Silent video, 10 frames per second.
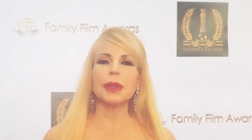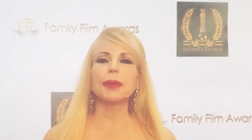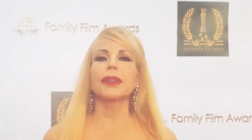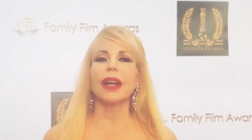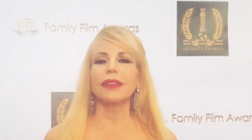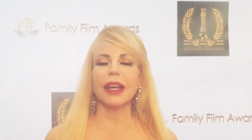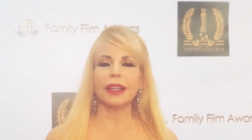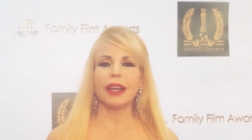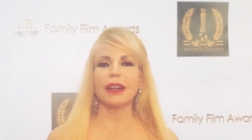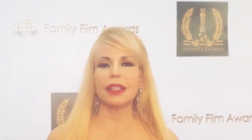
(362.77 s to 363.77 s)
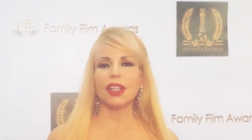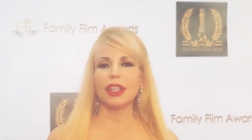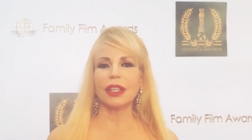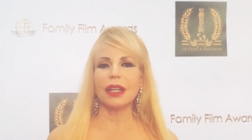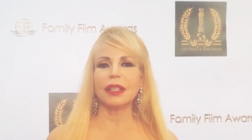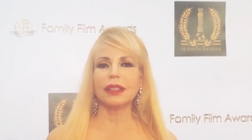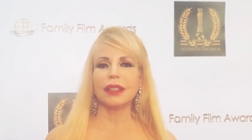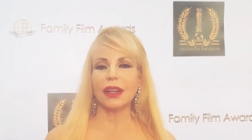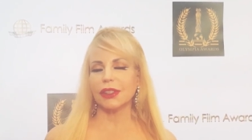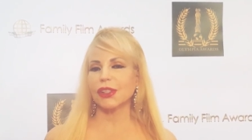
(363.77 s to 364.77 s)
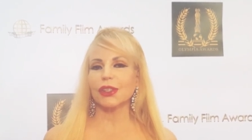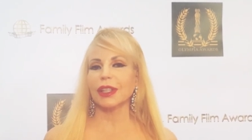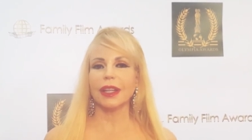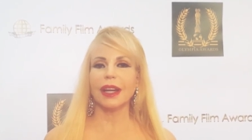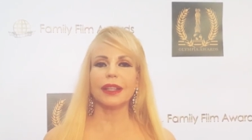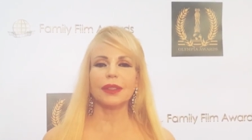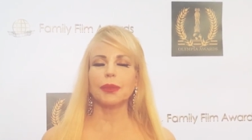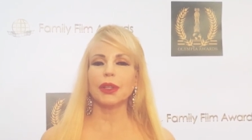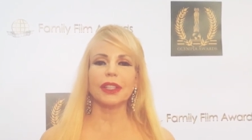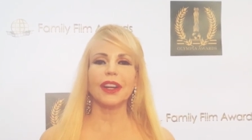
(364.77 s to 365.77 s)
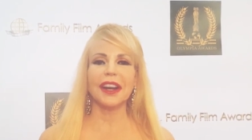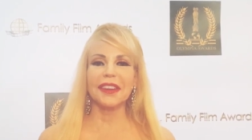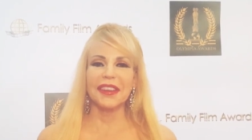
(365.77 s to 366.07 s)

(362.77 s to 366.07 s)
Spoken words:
people love that character, and certainly I can pull it off.